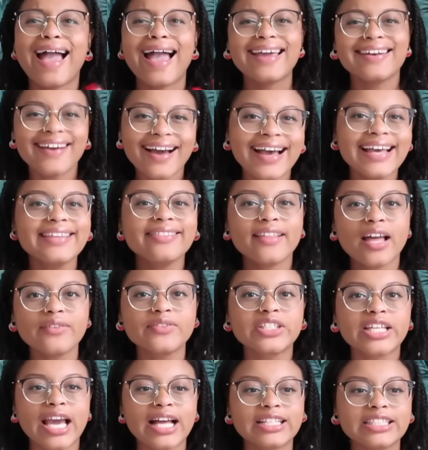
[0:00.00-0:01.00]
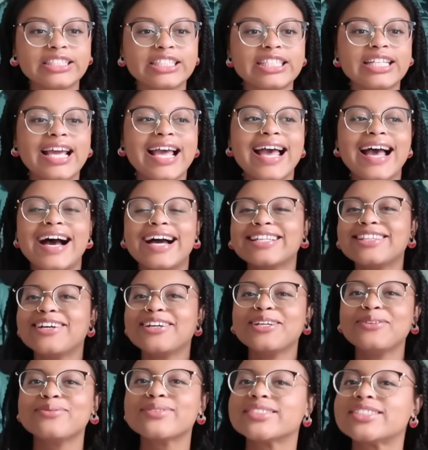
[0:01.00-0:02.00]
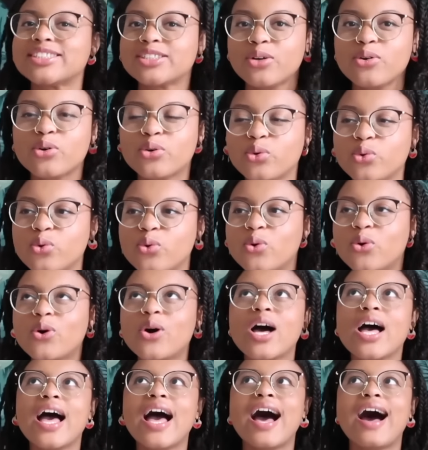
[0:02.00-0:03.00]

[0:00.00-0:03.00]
And I loved Kaladin. I thought he was so cool.